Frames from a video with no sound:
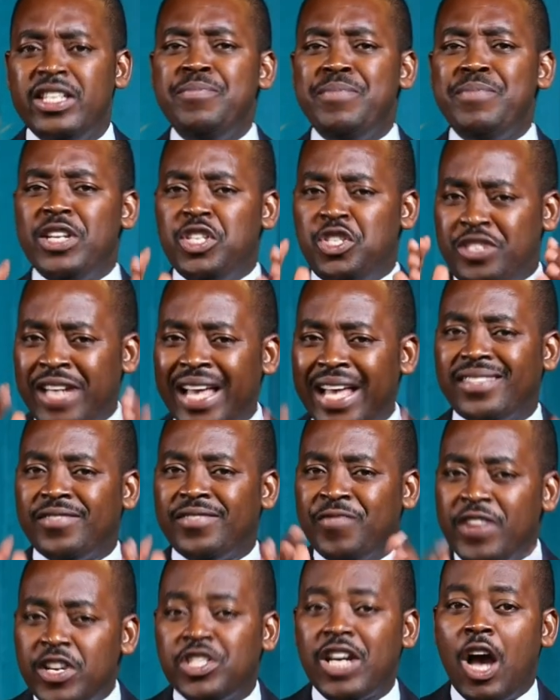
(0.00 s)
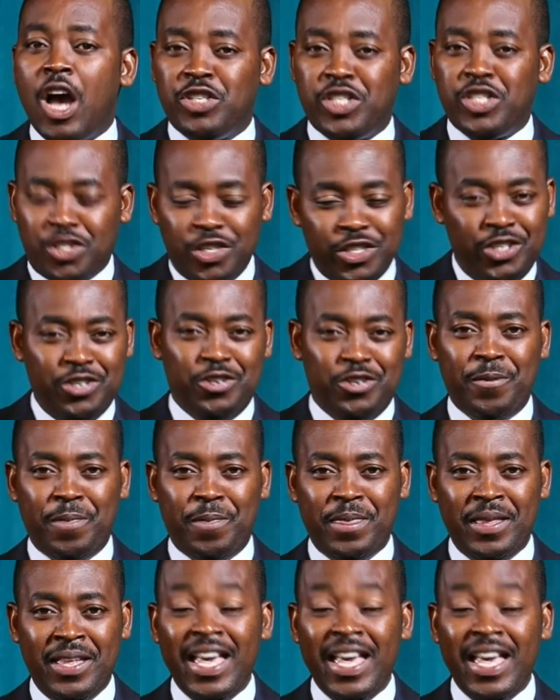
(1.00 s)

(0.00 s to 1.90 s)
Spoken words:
he may just reach out to you.